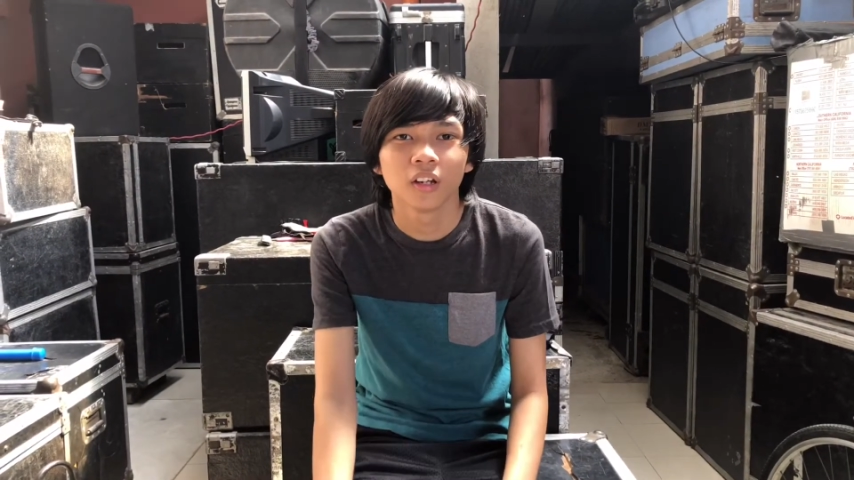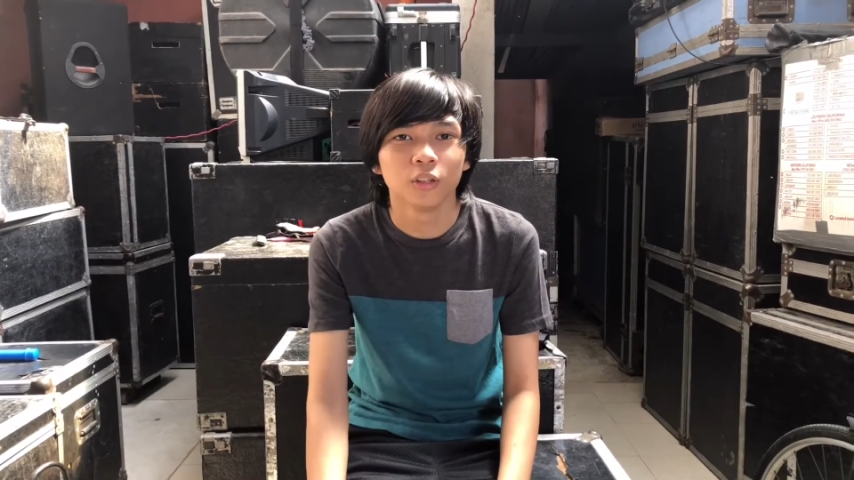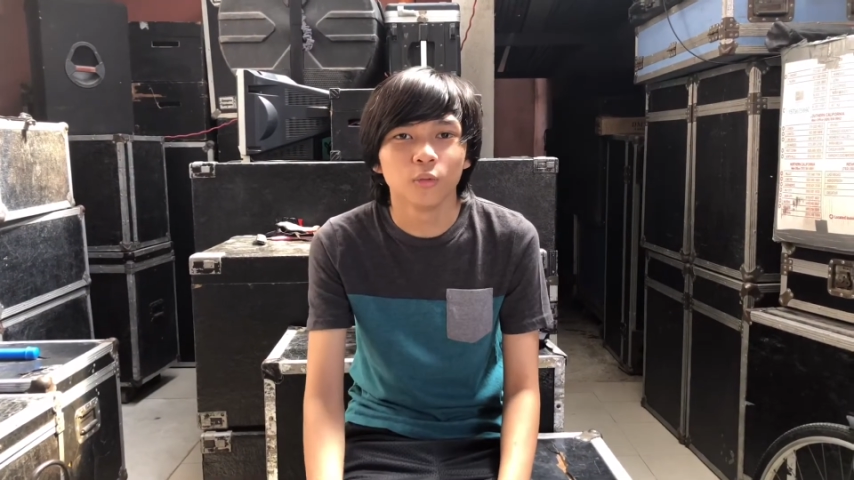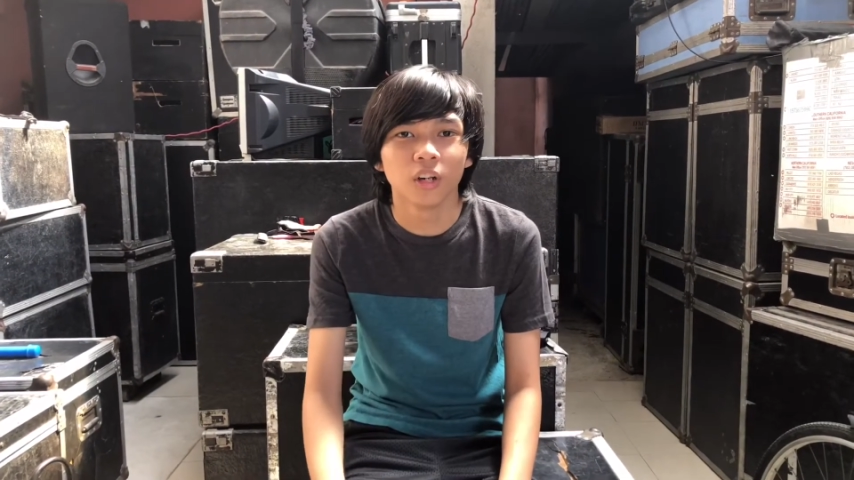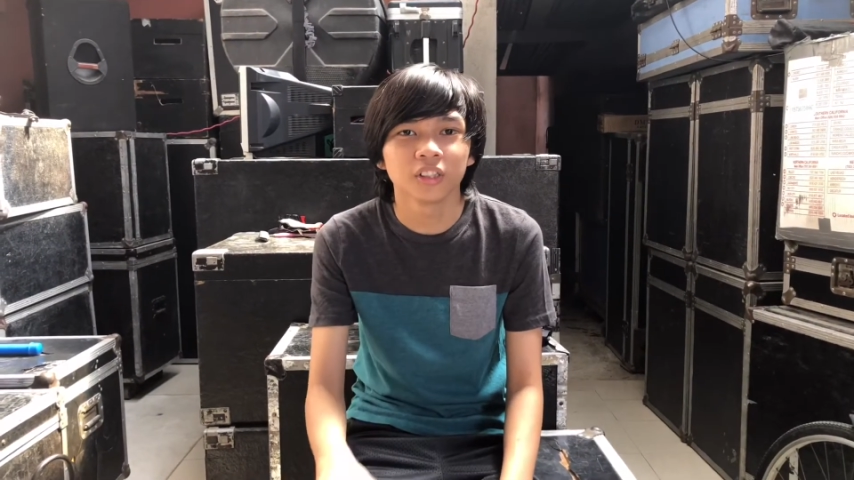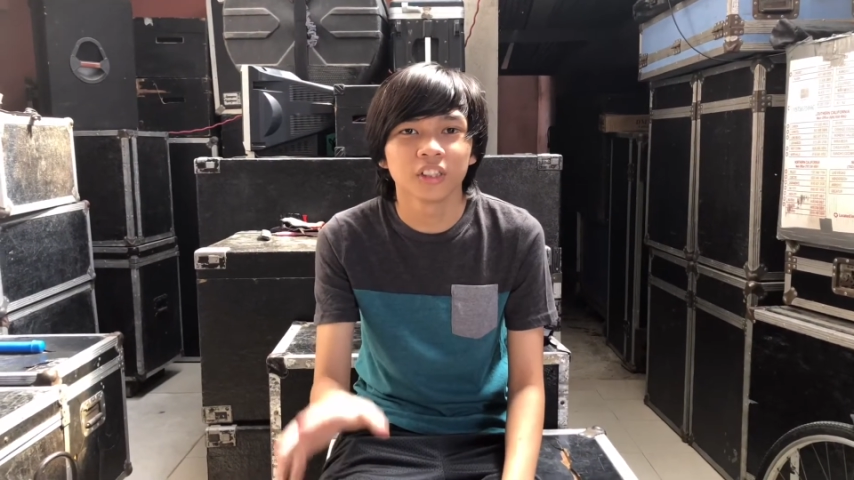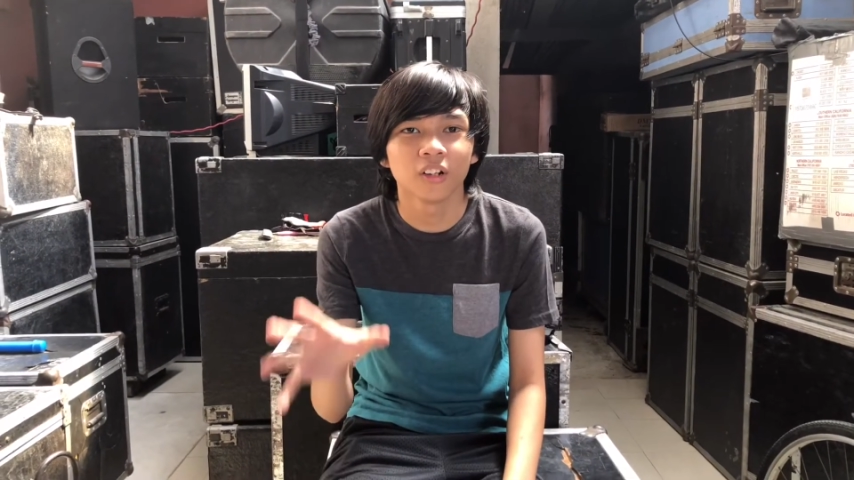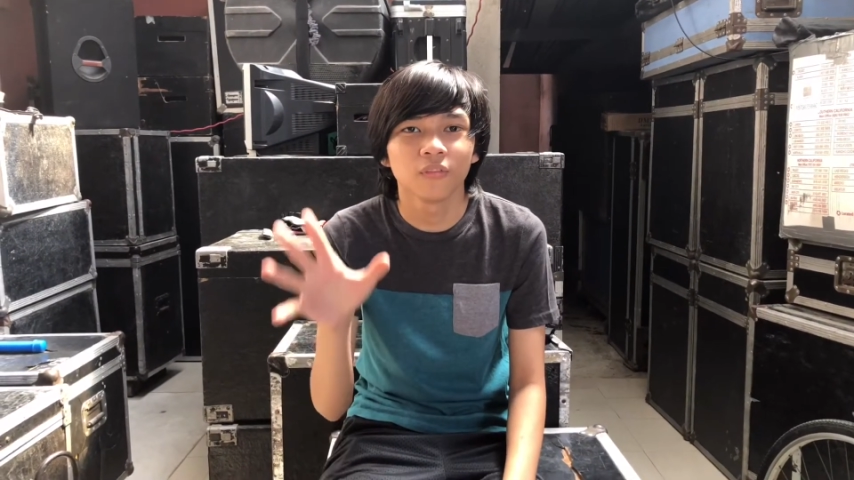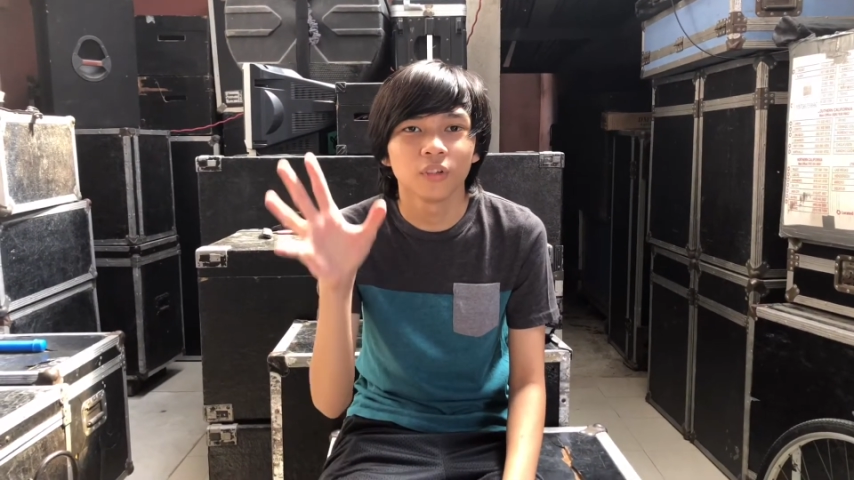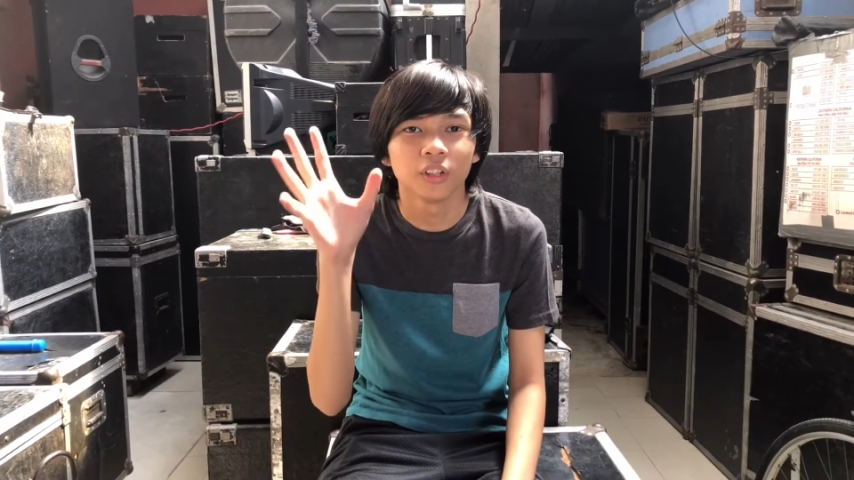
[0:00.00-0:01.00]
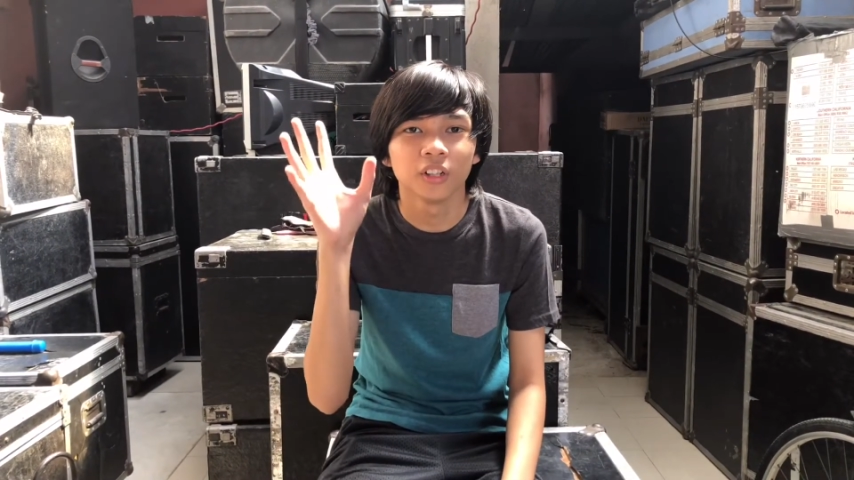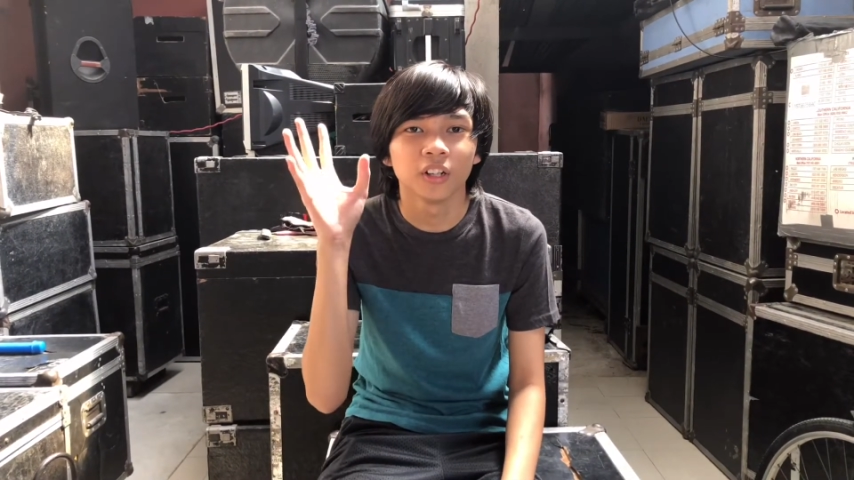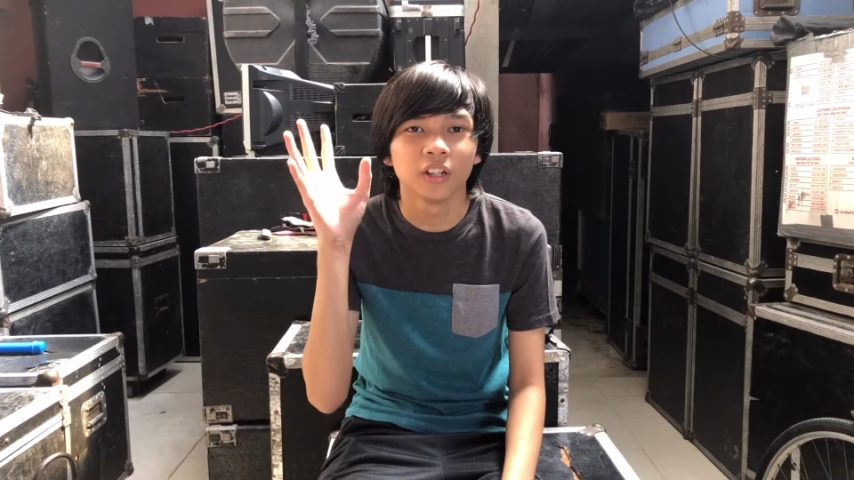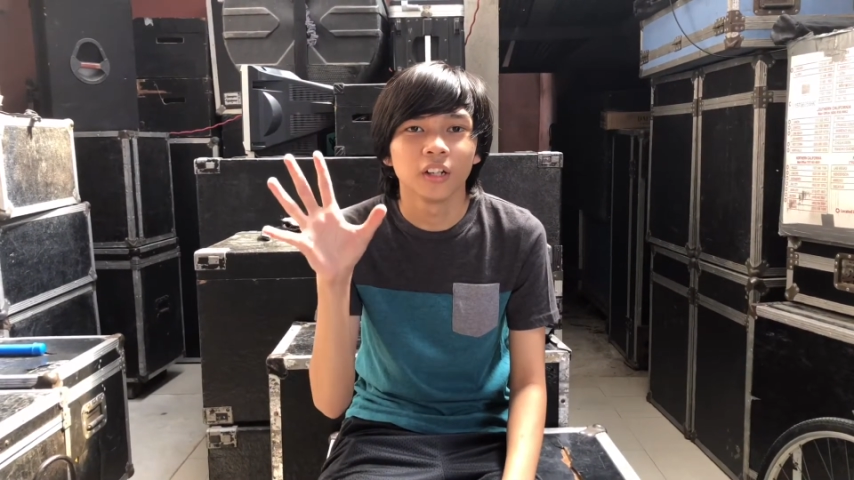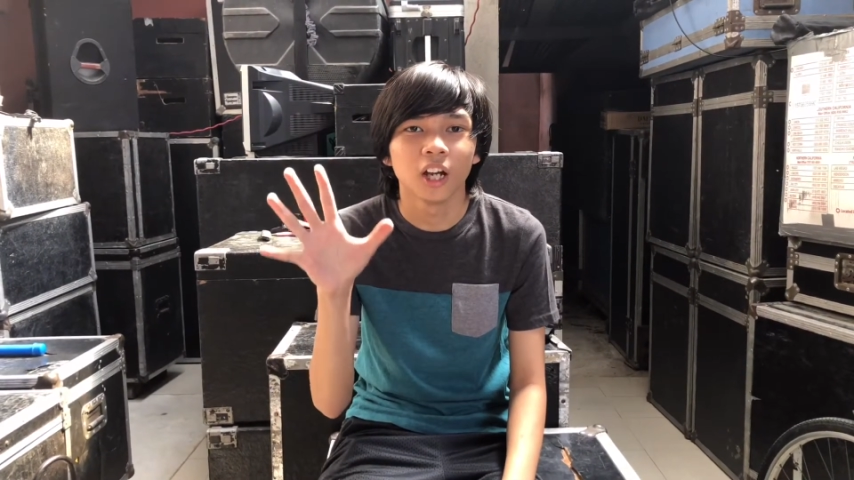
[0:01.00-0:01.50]
you watch out for
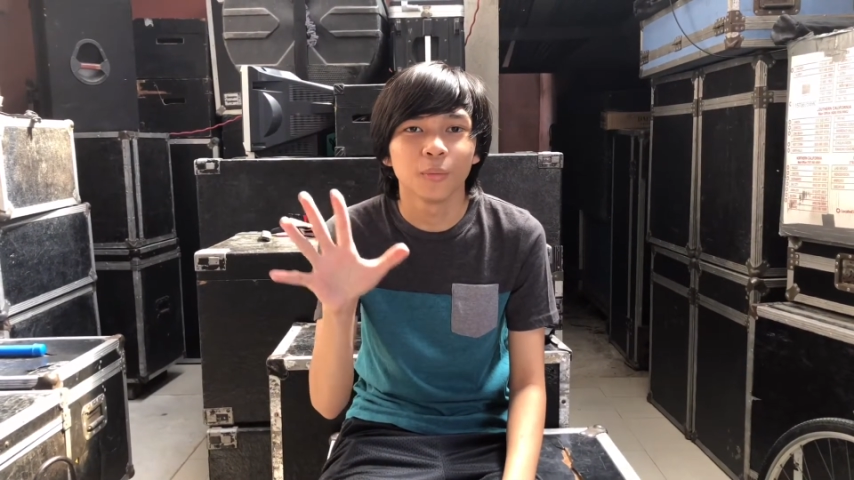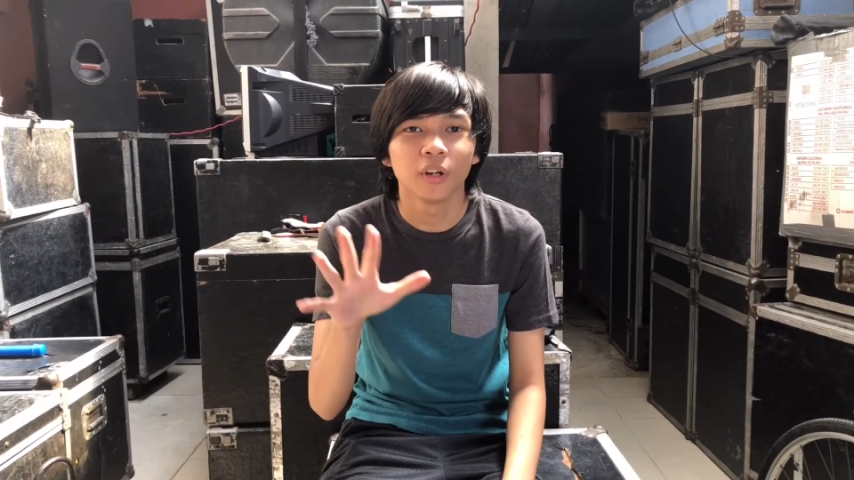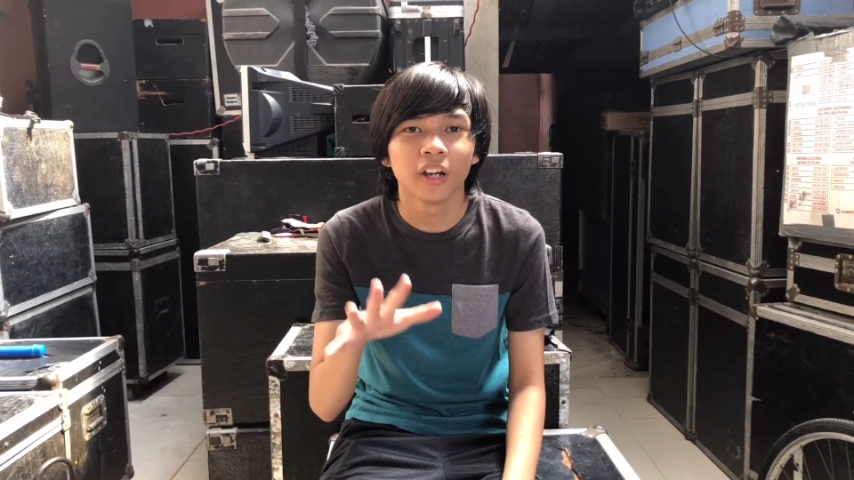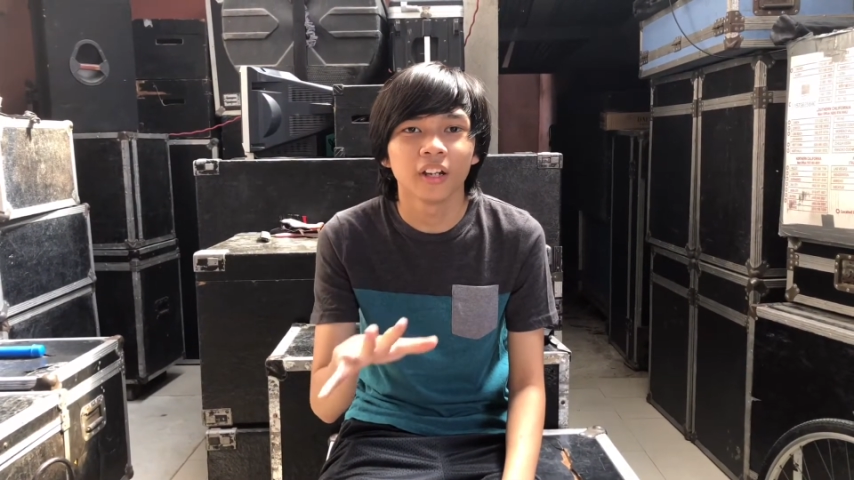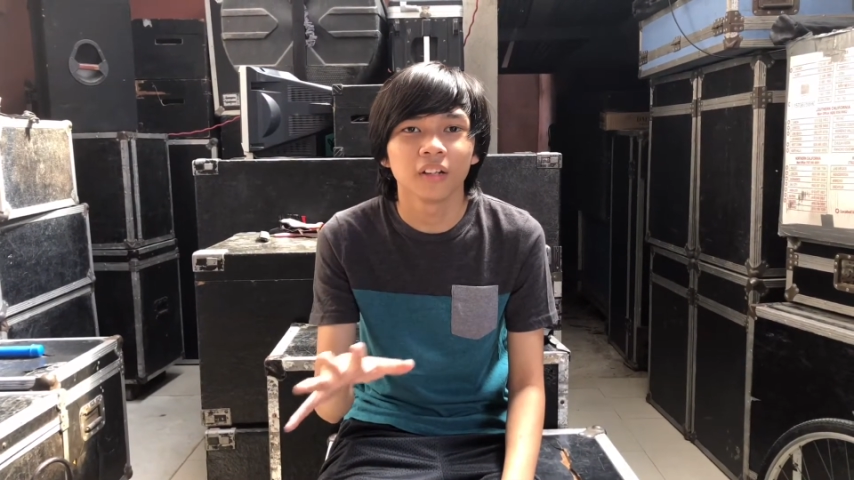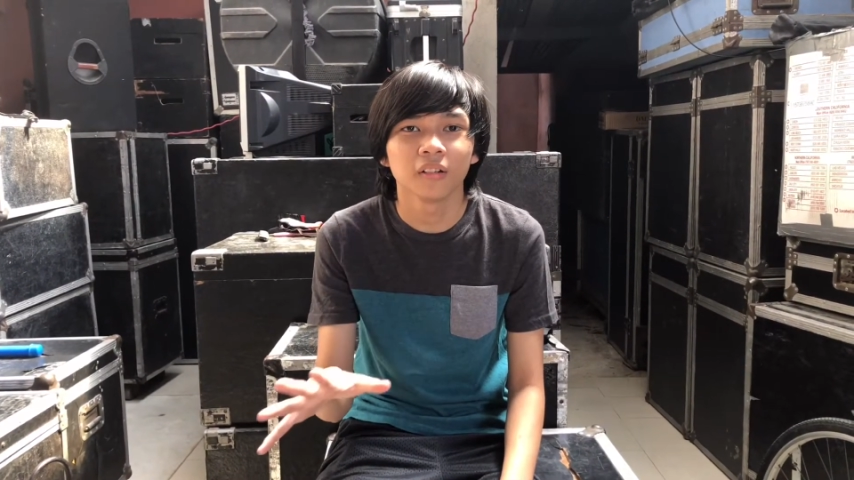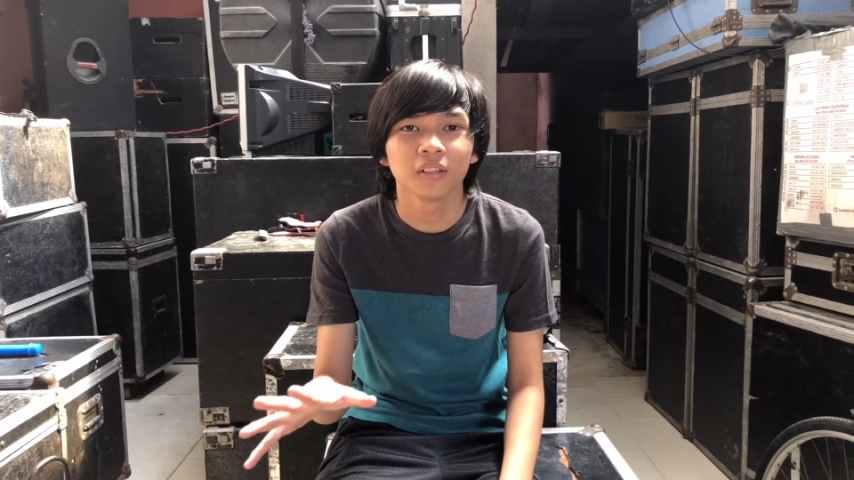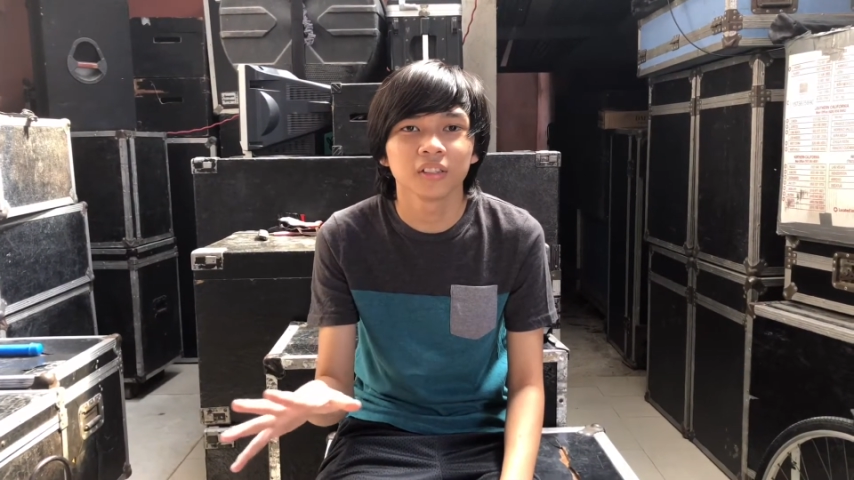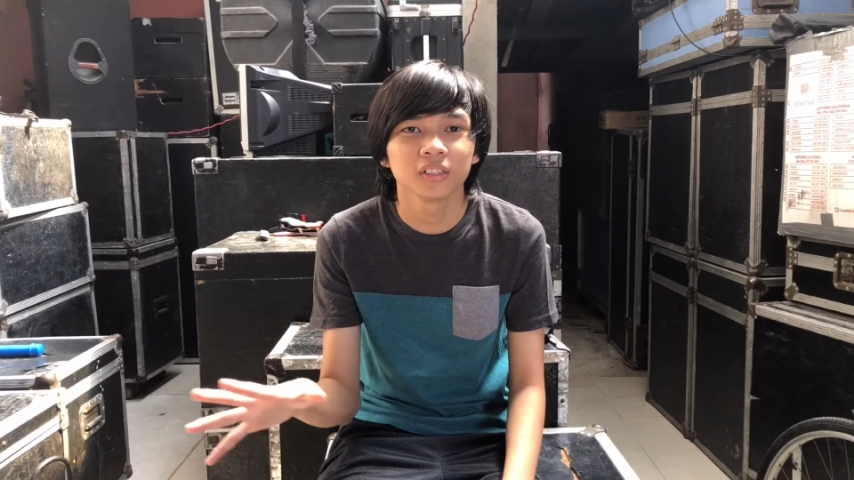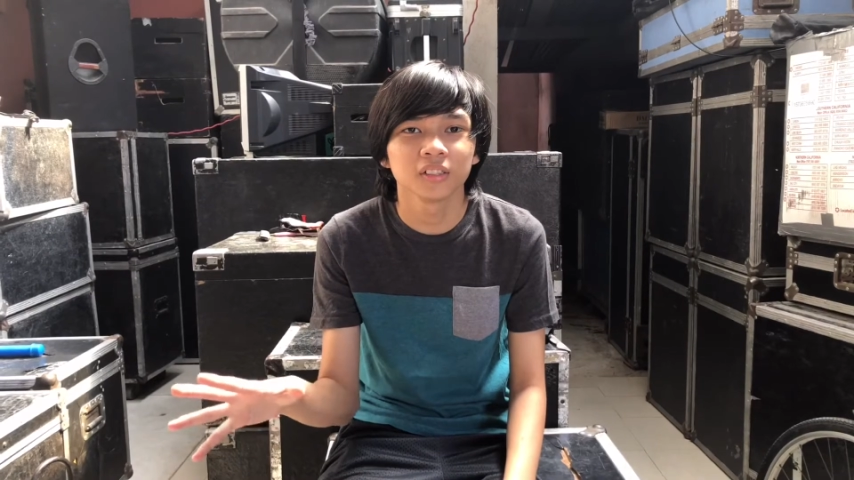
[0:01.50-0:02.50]
the camera angles,